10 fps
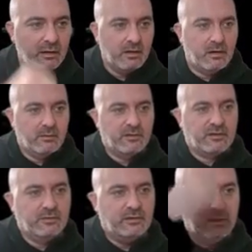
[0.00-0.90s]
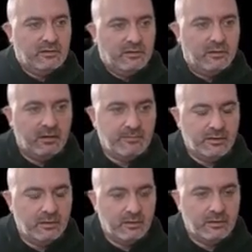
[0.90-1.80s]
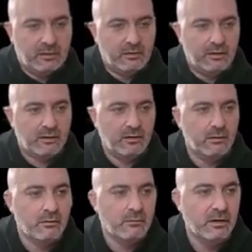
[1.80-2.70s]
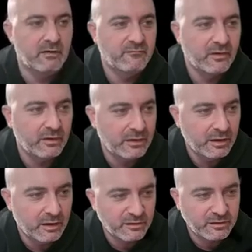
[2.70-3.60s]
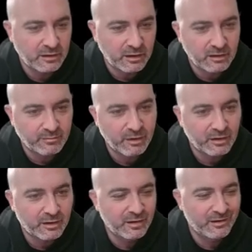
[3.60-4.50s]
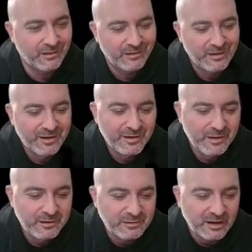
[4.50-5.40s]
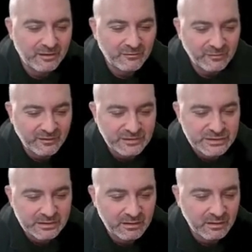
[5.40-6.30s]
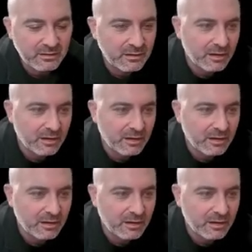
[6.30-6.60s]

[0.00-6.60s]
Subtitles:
Arm is going down here, up here, here, here, right? Very Songyang Park style invitation there.